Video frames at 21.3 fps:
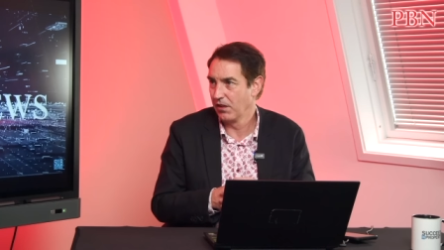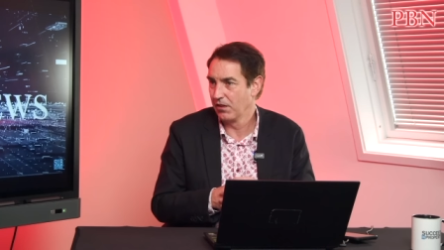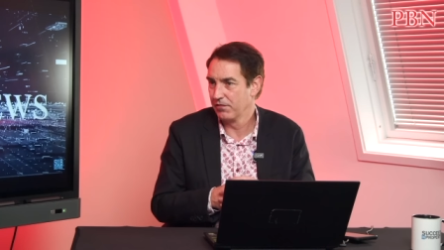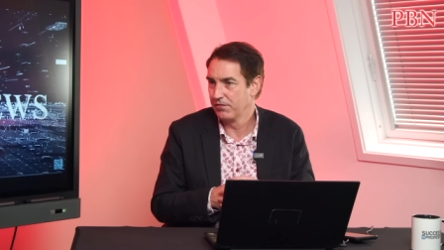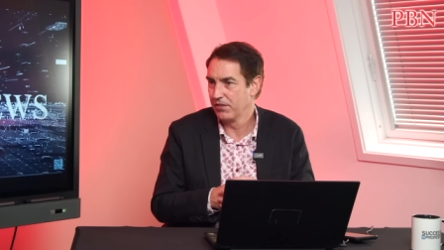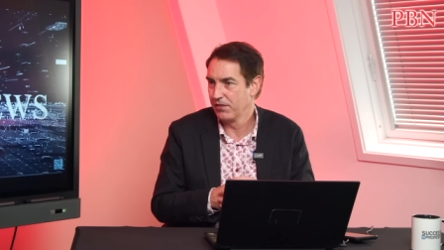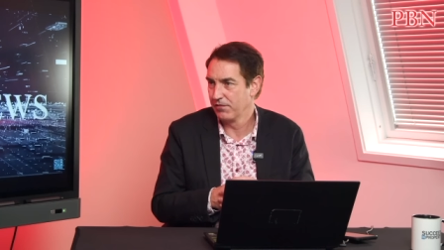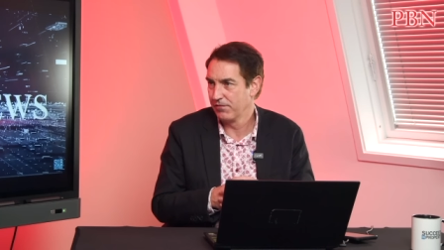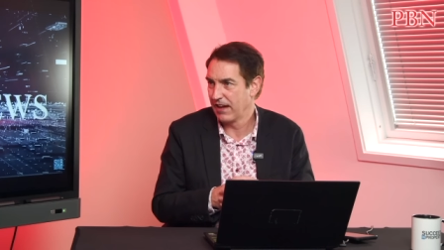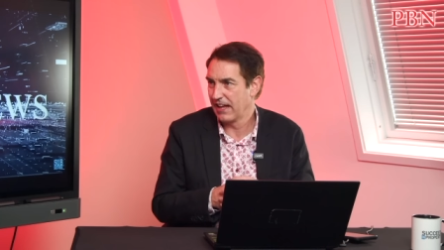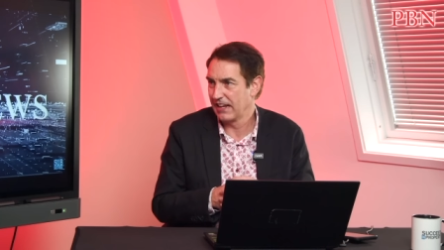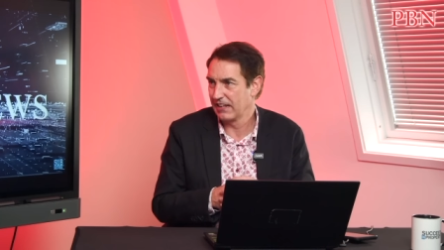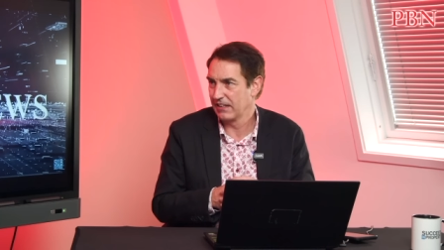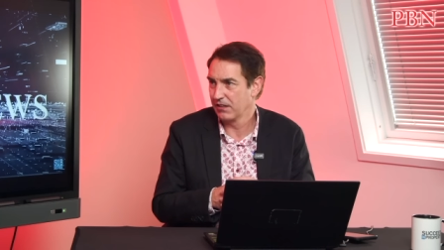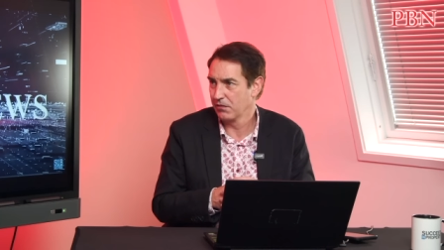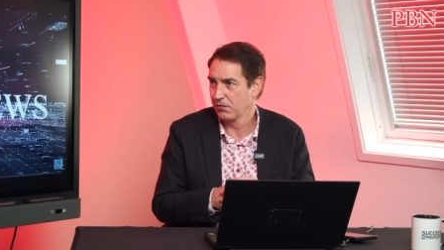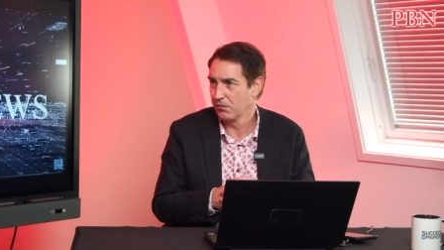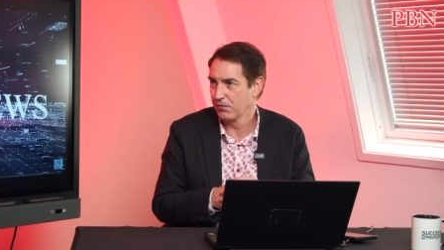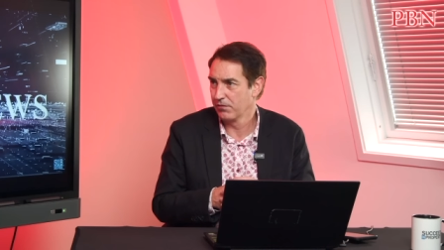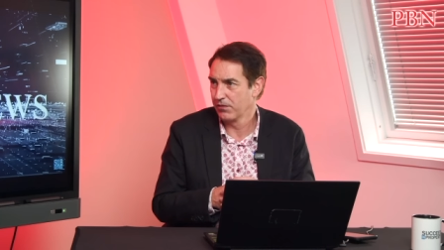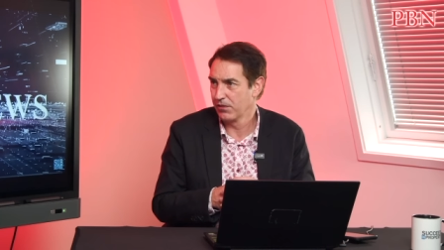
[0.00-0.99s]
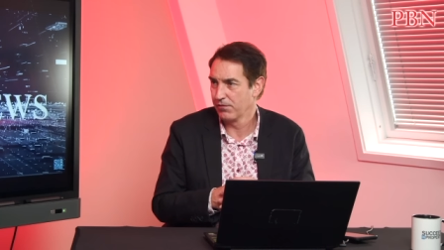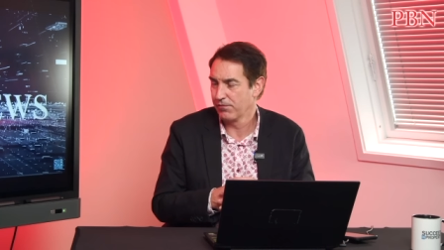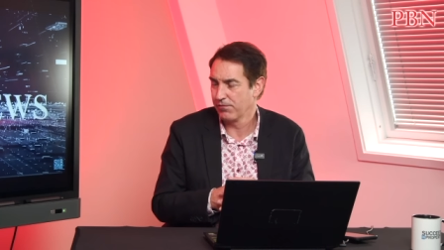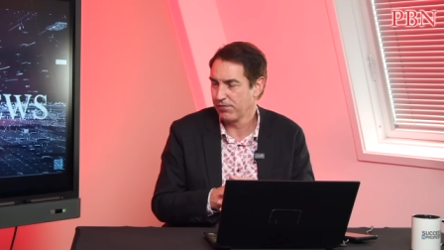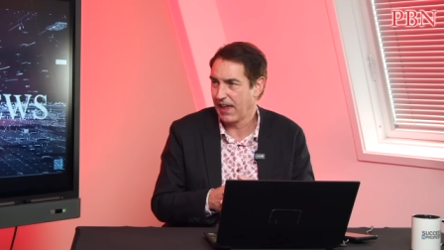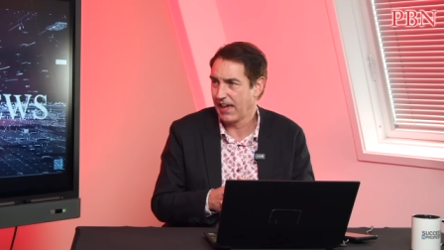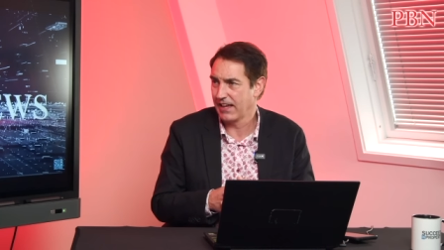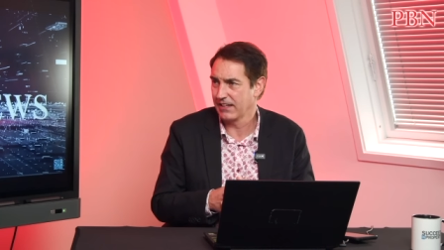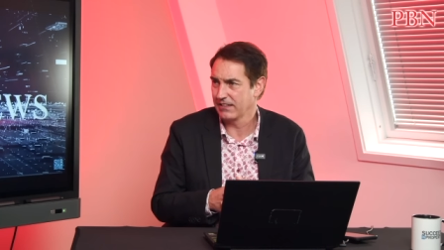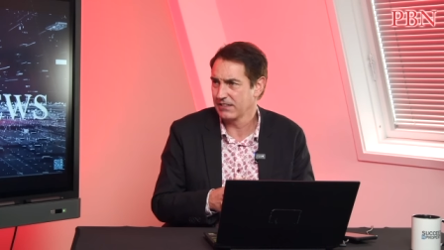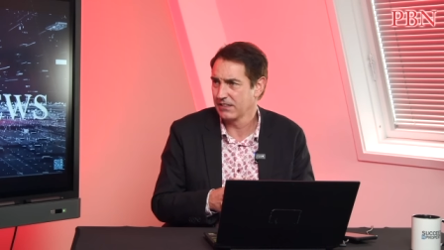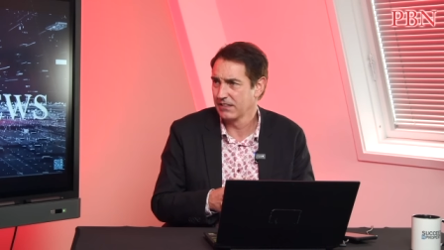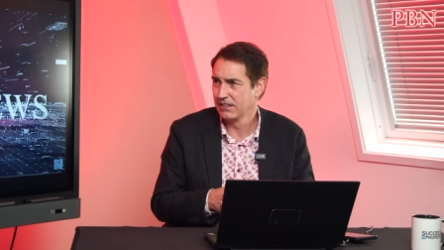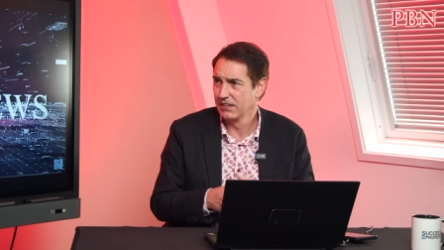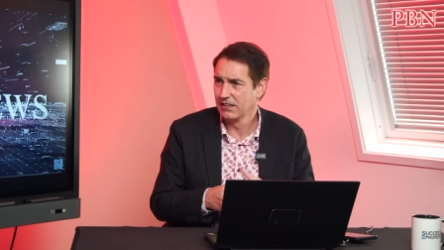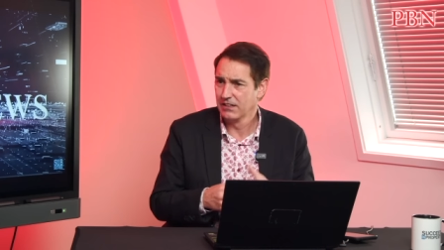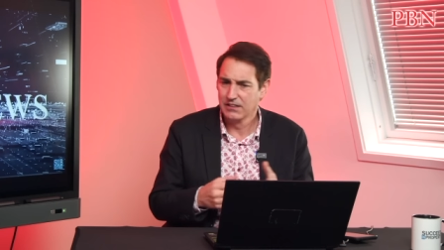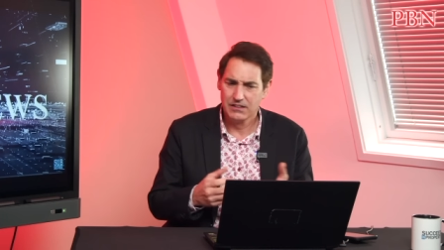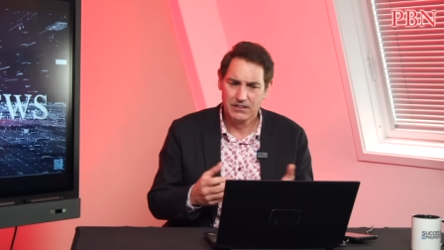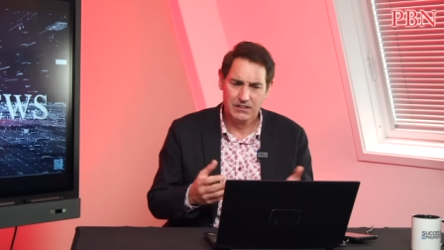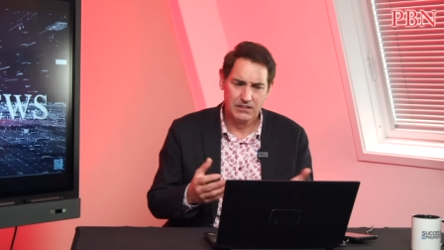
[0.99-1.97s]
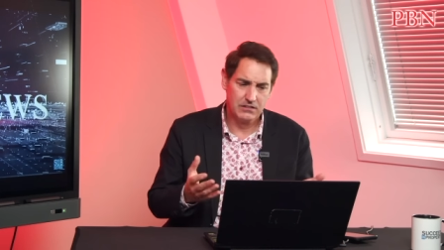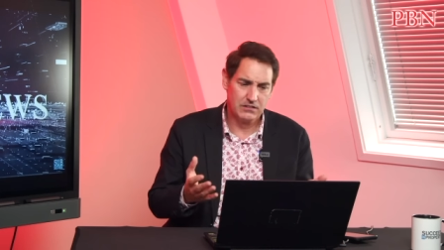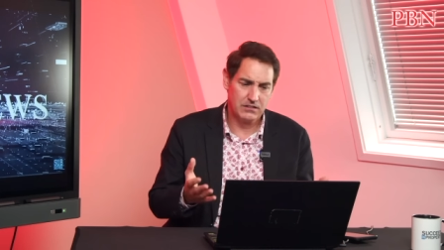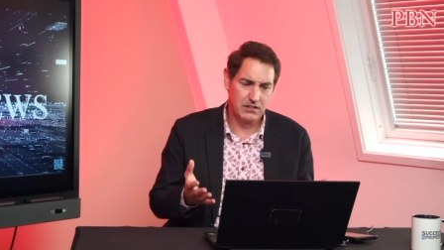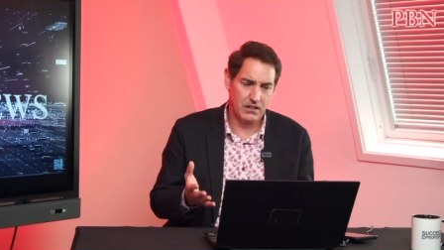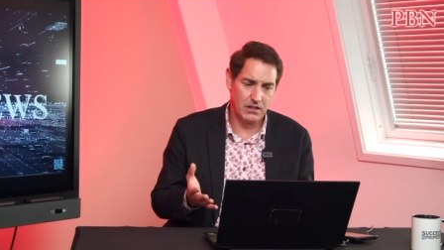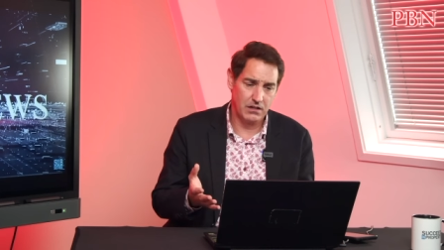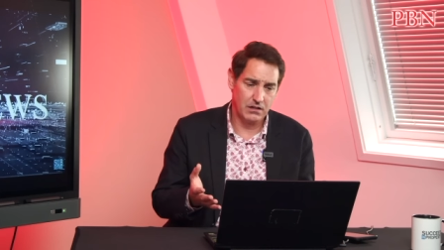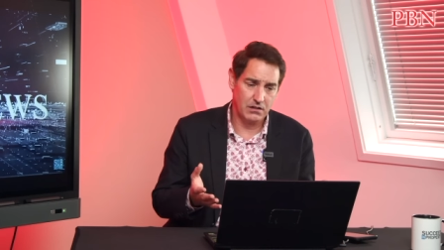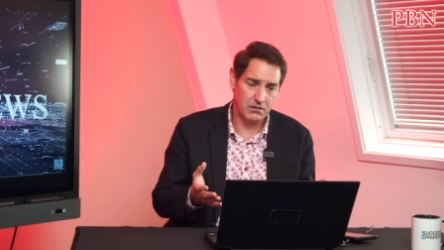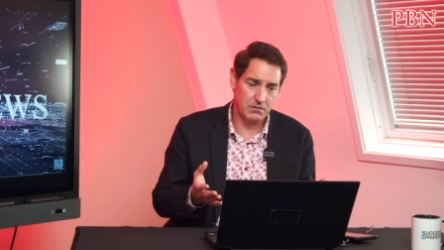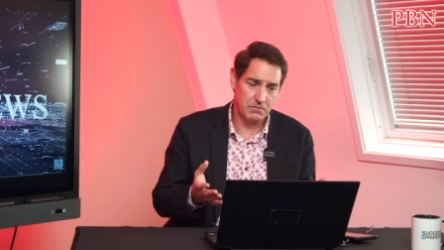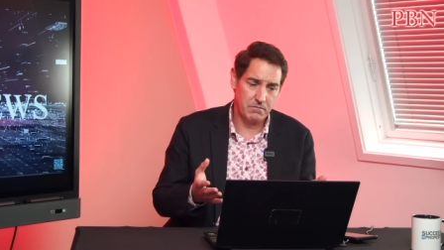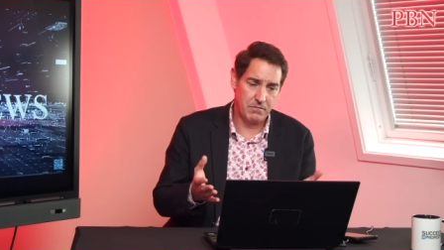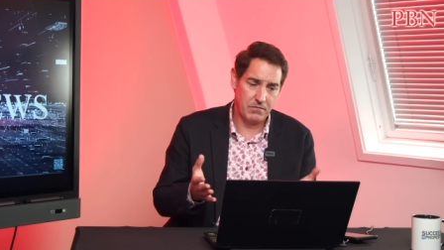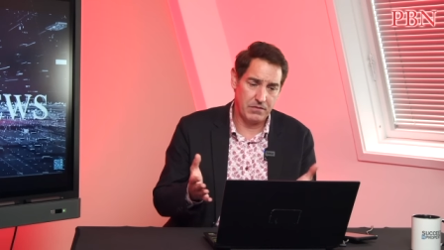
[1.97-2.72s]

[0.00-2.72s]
of the value of the flat. So